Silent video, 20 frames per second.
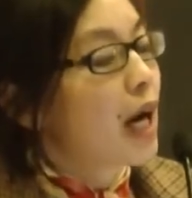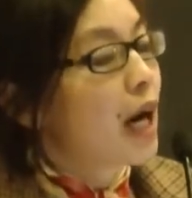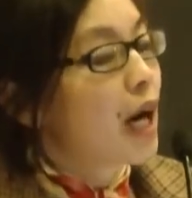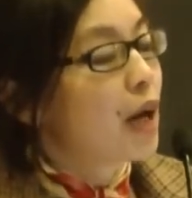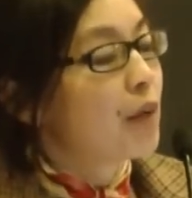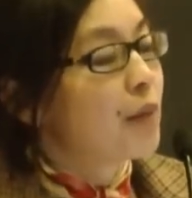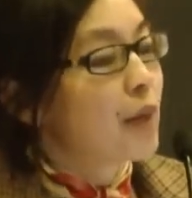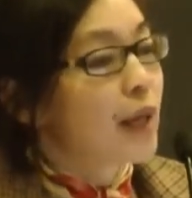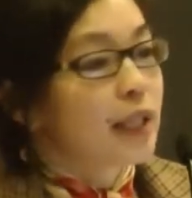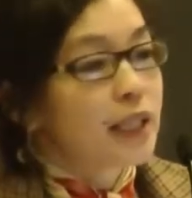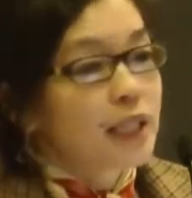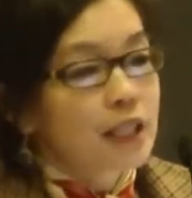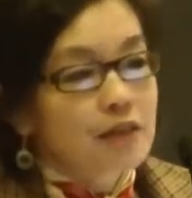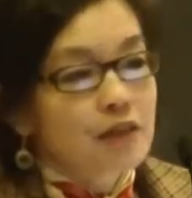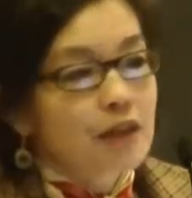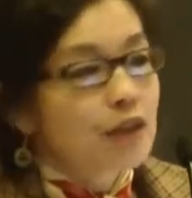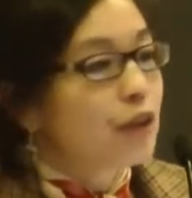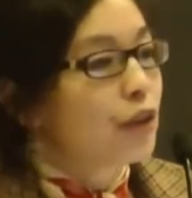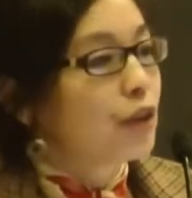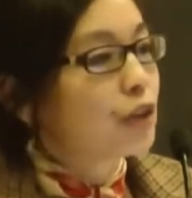And
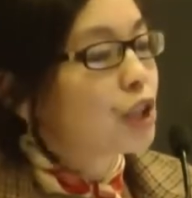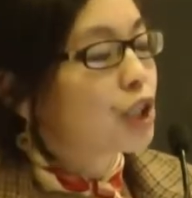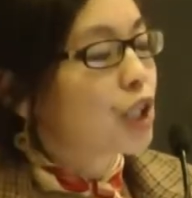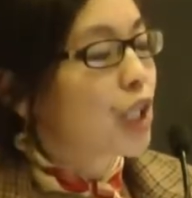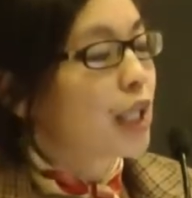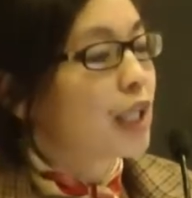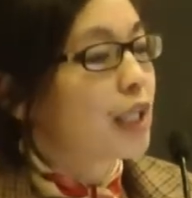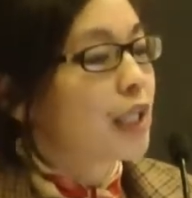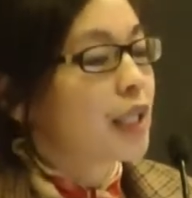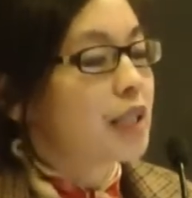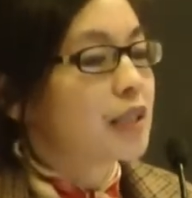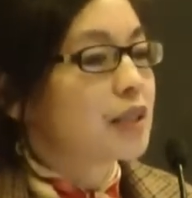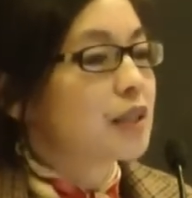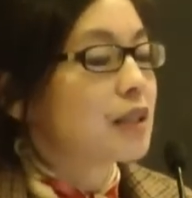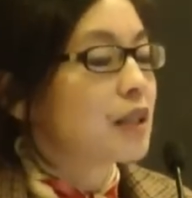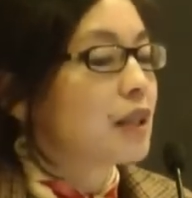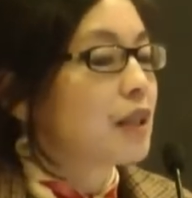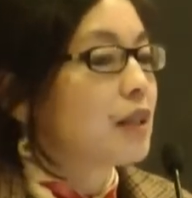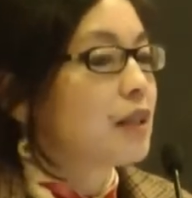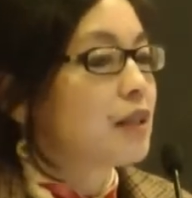even though China
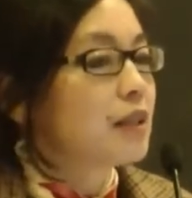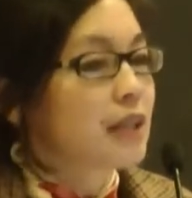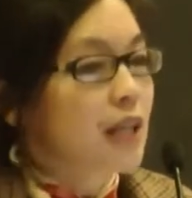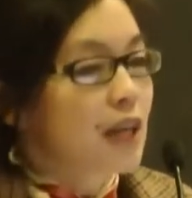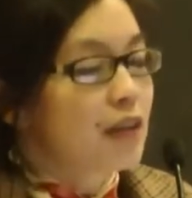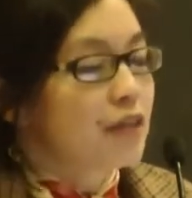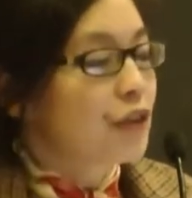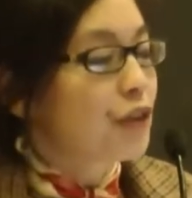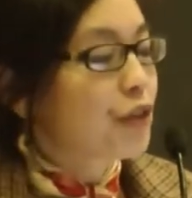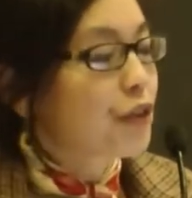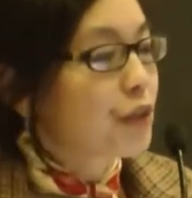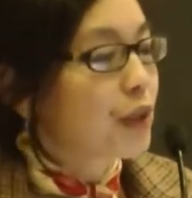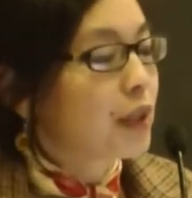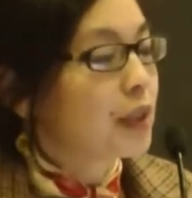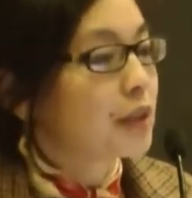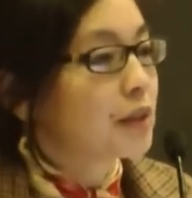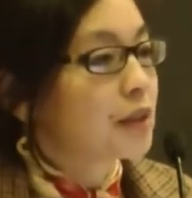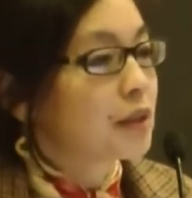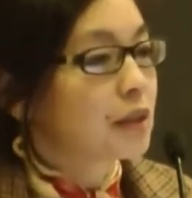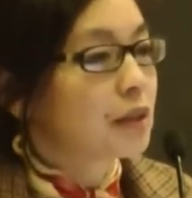has never
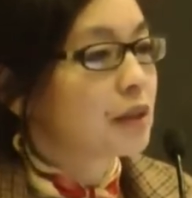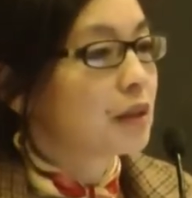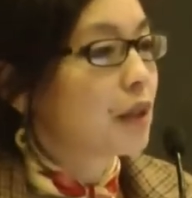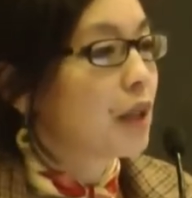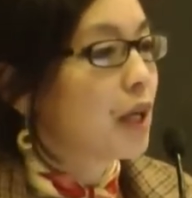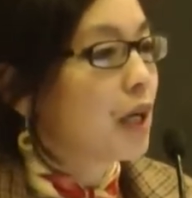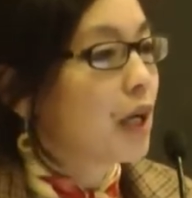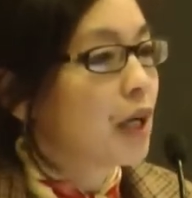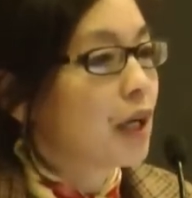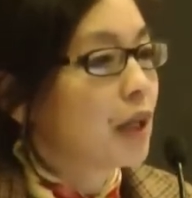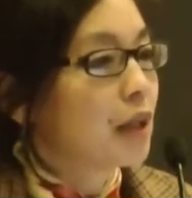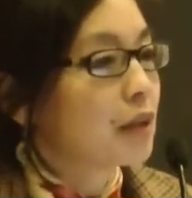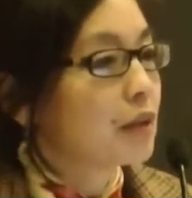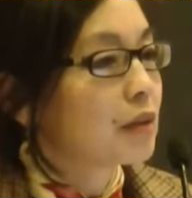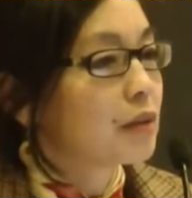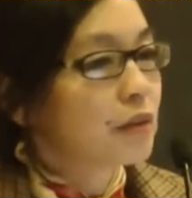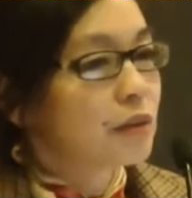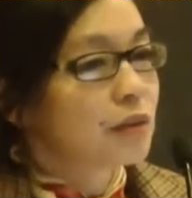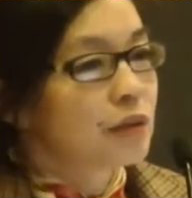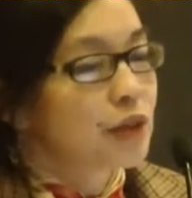threatened the
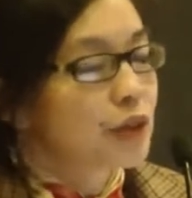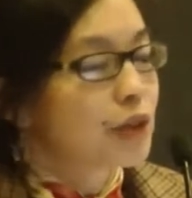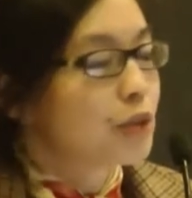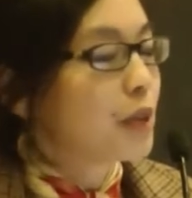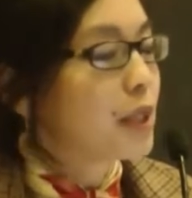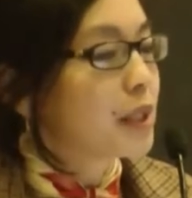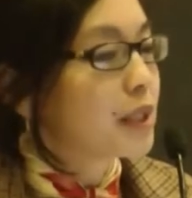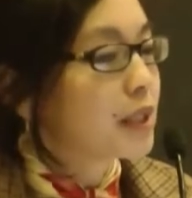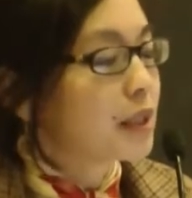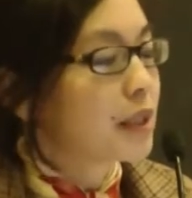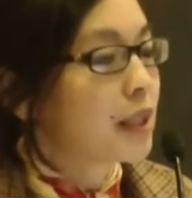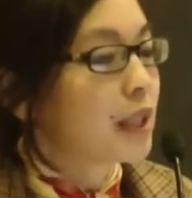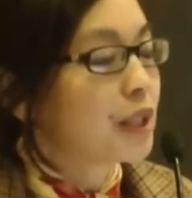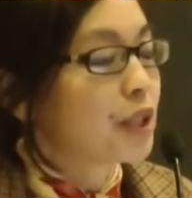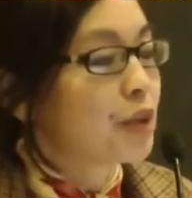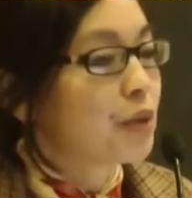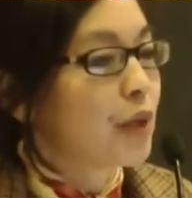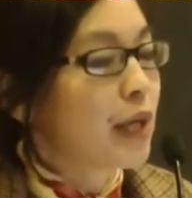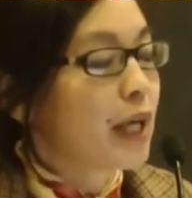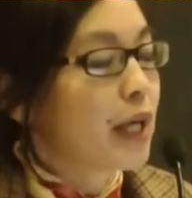US in
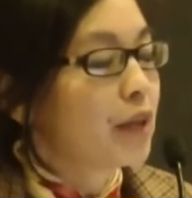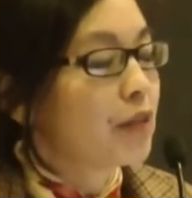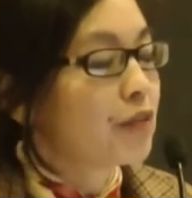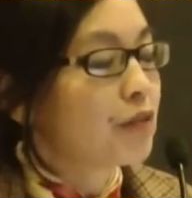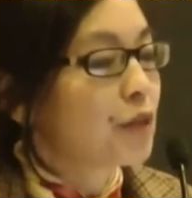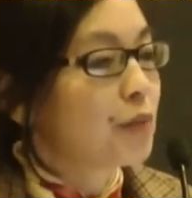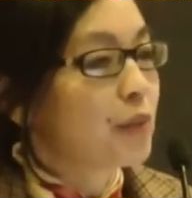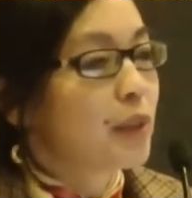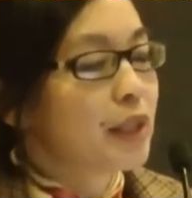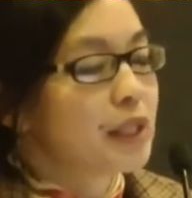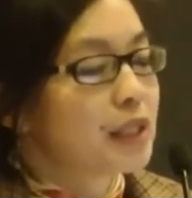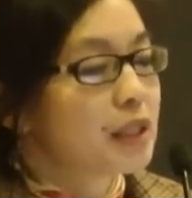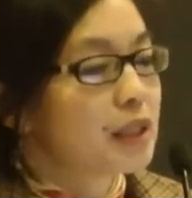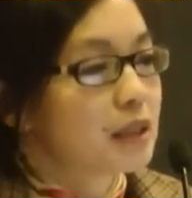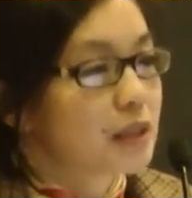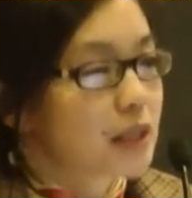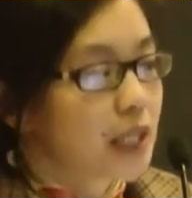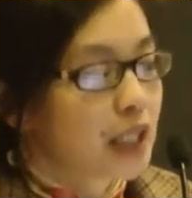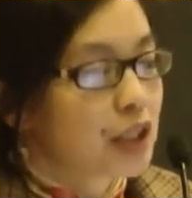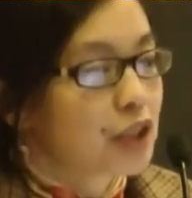any way, from any
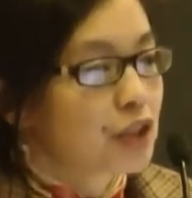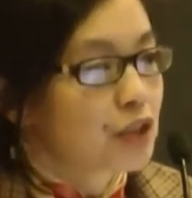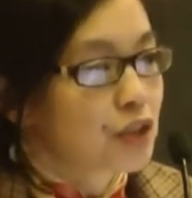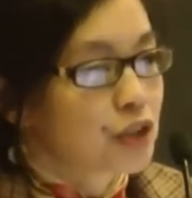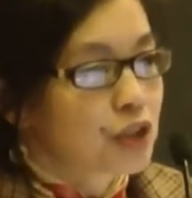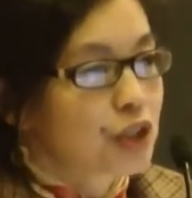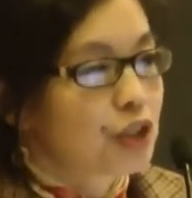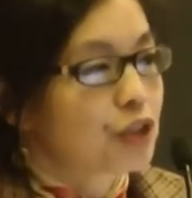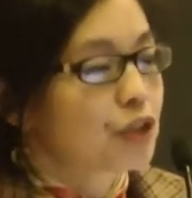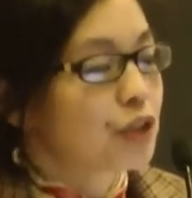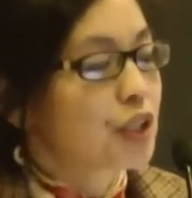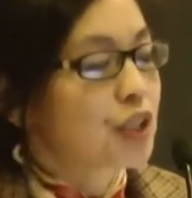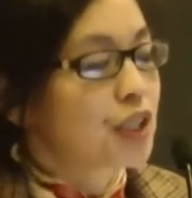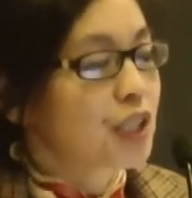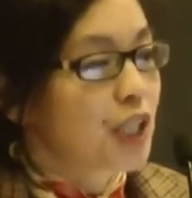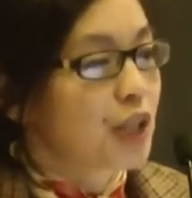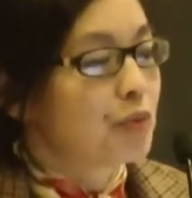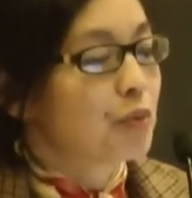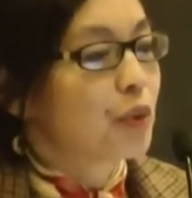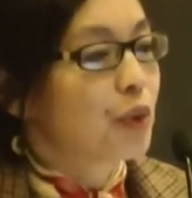national security
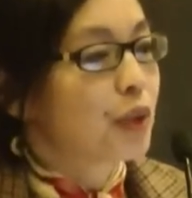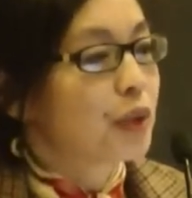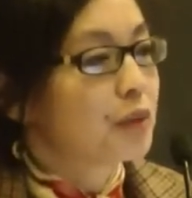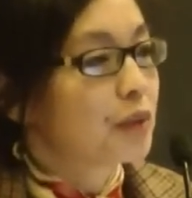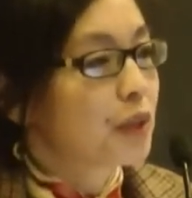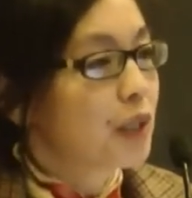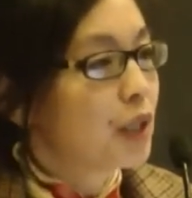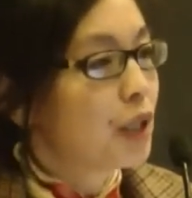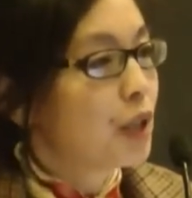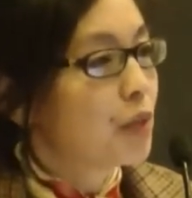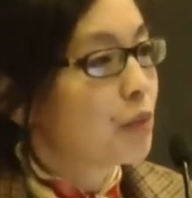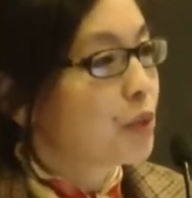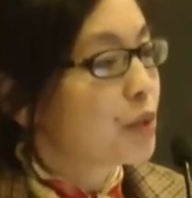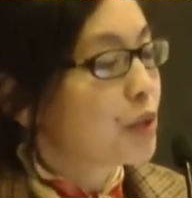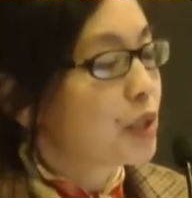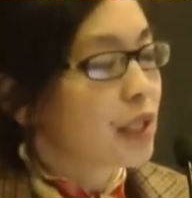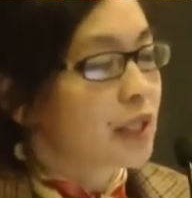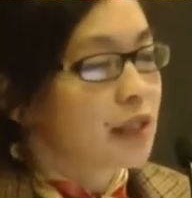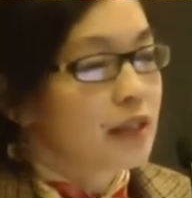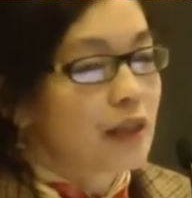standpoint
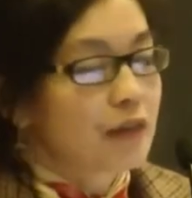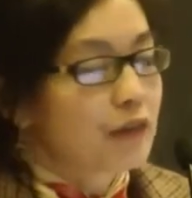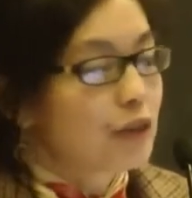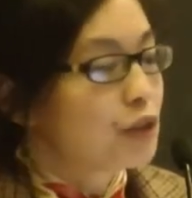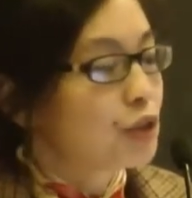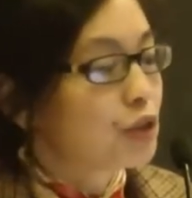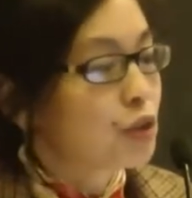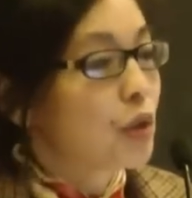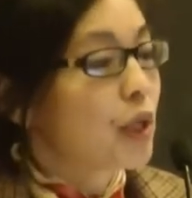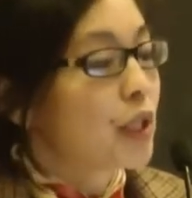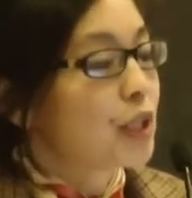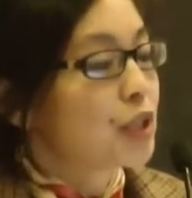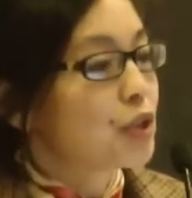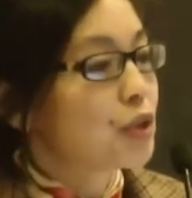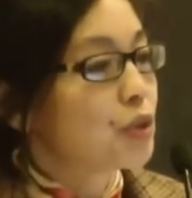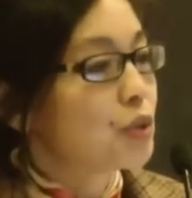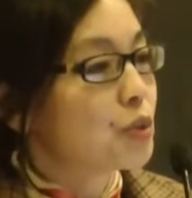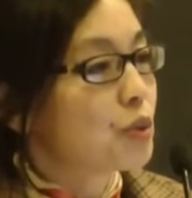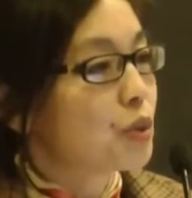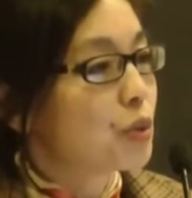per se, never tried
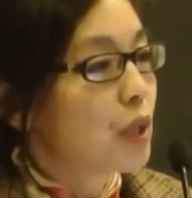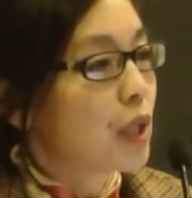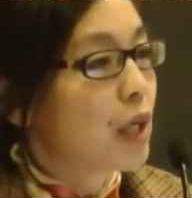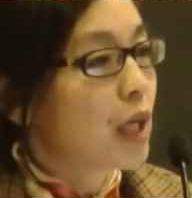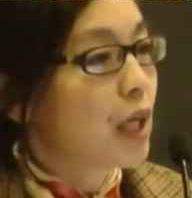to